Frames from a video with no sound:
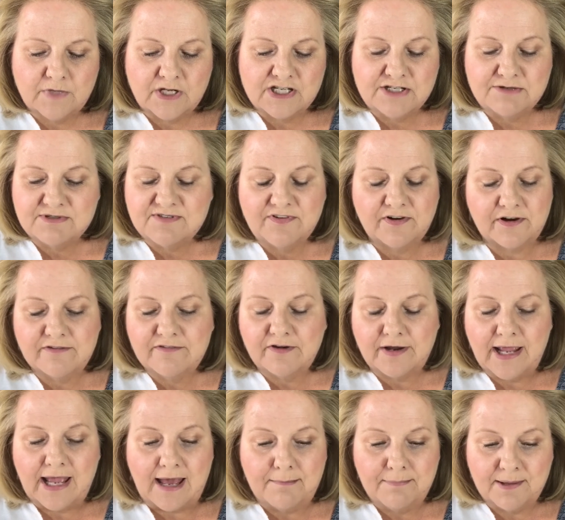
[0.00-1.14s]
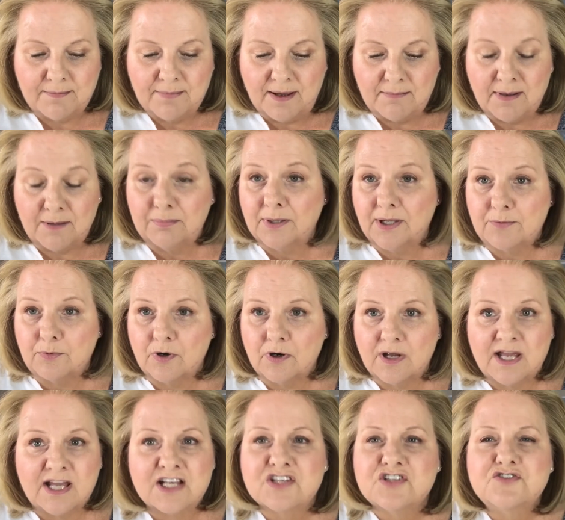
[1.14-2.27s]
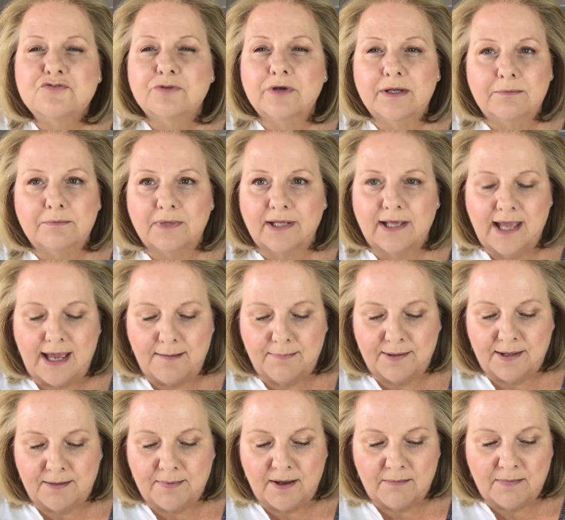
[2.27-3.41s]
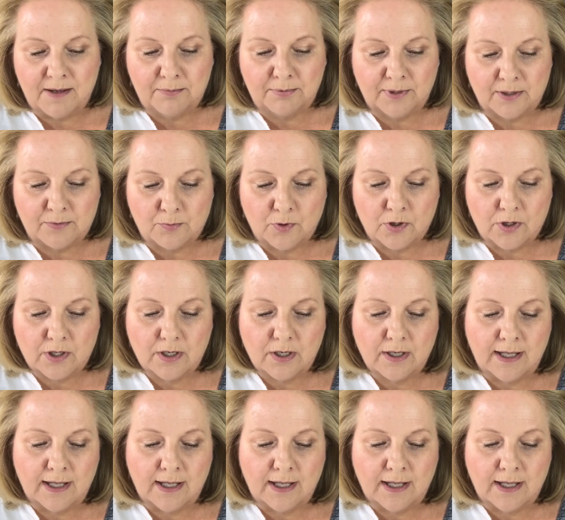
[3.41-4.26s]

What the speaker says: she was very, very happy about my blood work, extremely happy about my blood work.